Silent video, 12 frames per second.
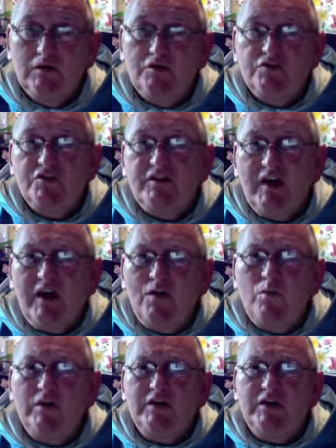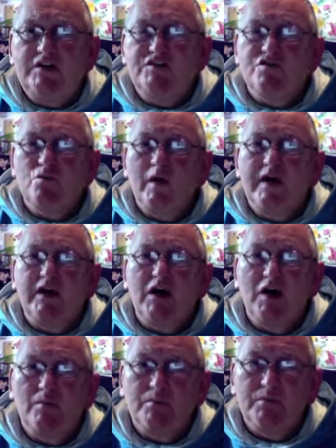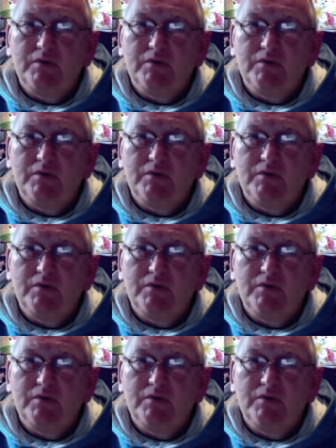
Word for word: Today we need to wake up.